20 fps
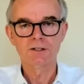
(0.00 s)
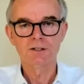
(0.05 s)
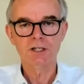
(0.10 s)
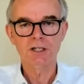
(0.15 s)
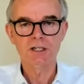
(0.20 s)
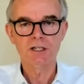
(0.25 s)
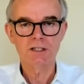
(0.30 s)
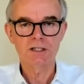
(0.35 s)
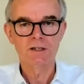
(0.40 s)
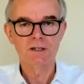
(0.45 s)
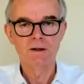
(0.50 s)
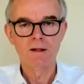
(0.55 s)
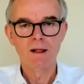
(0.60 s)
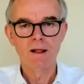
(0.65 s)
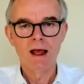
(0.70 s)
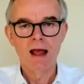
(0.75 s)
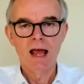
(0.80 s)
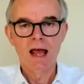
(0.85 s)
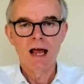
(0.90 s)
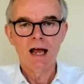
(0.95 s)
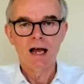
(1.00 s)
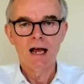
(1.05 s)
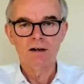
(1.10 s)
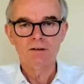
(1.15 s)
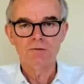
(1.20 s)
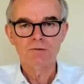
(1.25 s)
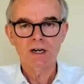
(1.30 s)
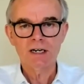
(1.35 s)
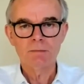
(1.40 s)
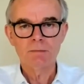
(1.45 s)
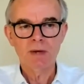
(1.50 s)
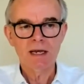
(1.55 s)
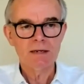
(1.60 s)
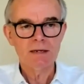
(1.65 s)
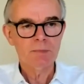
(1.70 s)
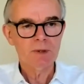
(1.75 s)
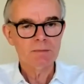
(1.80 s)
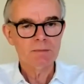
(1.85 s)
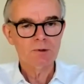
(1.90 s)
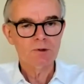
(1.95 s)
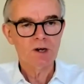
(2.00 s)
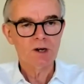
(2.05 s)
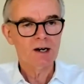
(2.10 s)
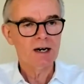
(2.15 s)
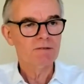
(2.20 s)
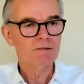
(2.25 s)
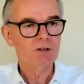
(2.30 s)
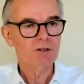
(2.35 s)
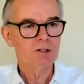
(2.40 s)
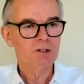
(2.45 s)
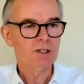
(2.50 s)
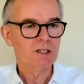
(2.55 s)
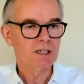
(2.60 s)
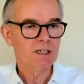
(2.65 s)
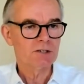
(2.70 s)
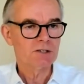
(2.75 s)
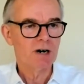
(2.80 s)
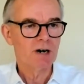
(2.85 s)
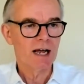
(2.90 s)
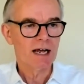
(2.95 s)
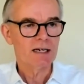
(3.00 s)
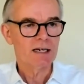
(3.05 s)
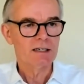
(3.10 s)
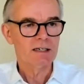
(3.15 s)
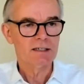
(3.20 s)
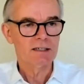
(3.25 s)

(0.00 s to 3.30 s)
Cheers. I'd recommend people go and have a look at this rack.